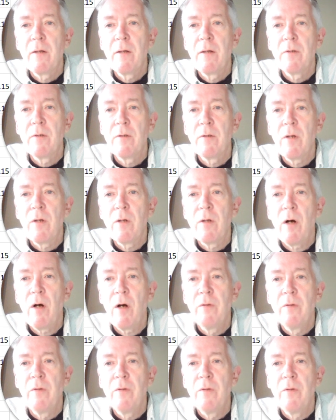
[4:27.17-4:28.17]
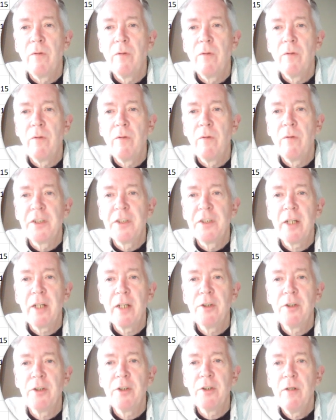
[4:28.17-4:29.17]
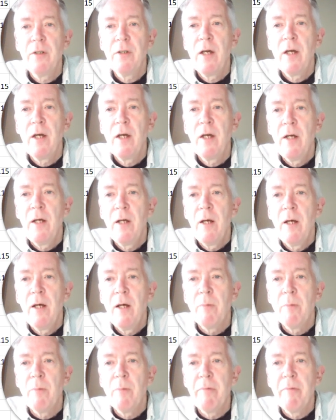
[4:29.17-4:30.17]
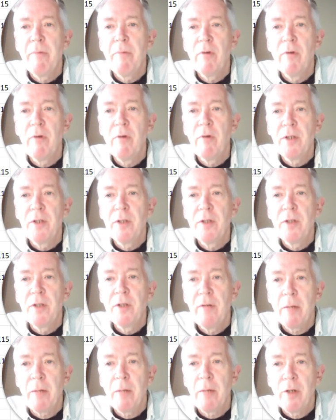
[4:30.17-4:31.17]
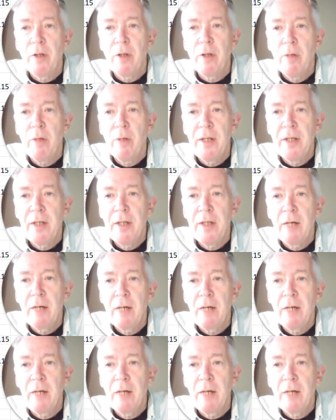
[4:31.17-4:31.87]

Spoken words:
on the city selection, but before I do that I'm going to copy down the